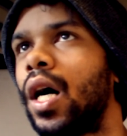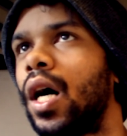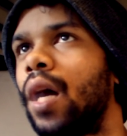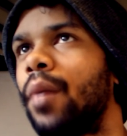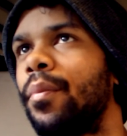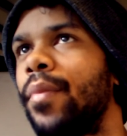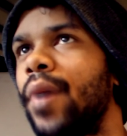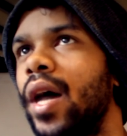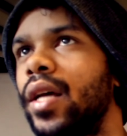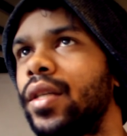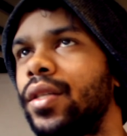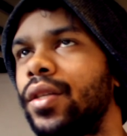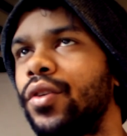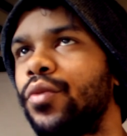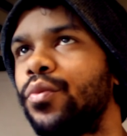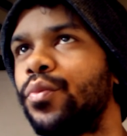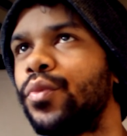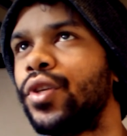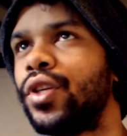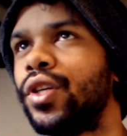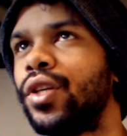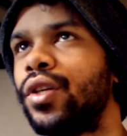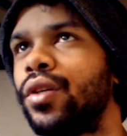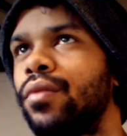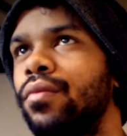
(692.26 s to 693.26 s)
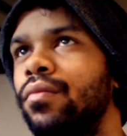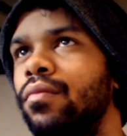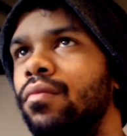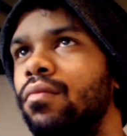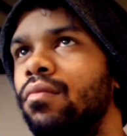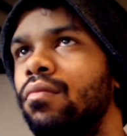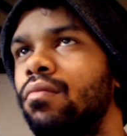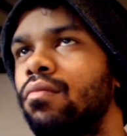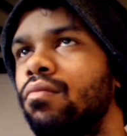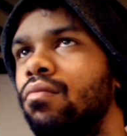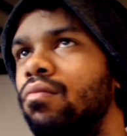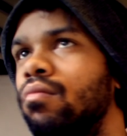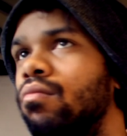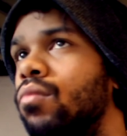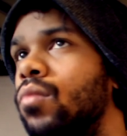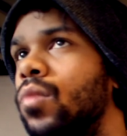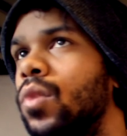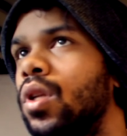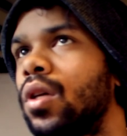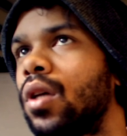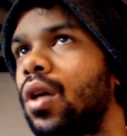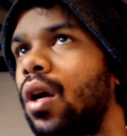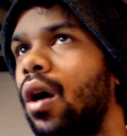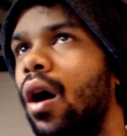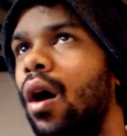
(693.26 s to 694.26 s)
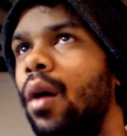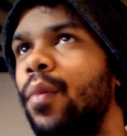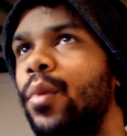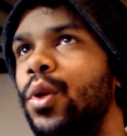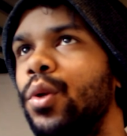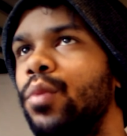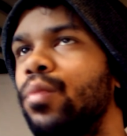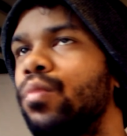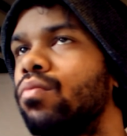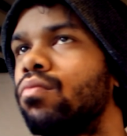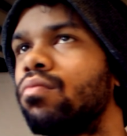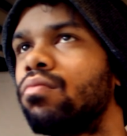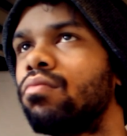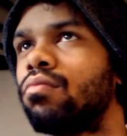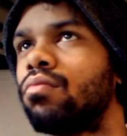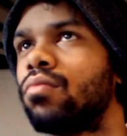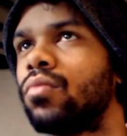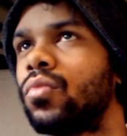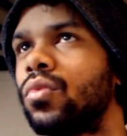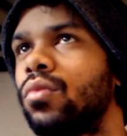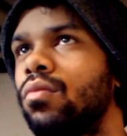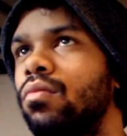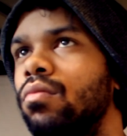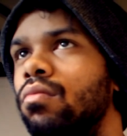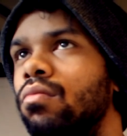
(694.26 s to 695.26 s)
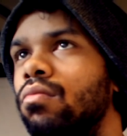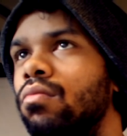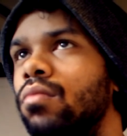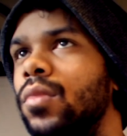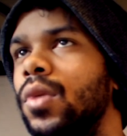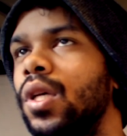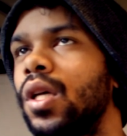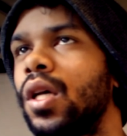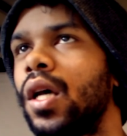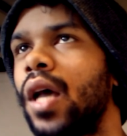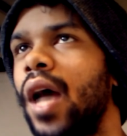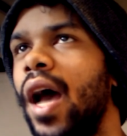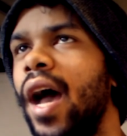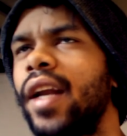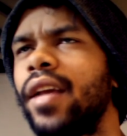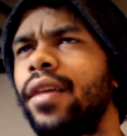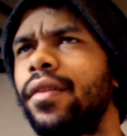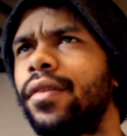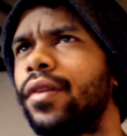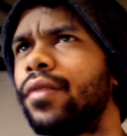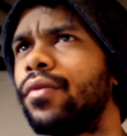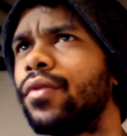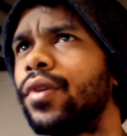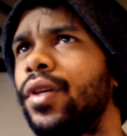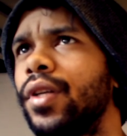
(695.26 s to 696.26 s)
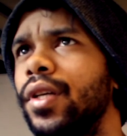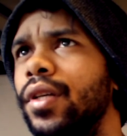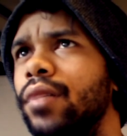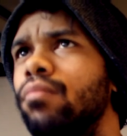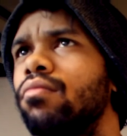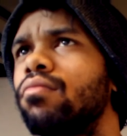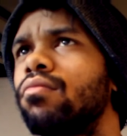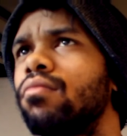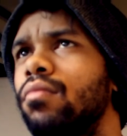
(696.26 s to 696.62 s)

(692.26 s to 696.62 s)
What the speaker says: message me, comment, anything really.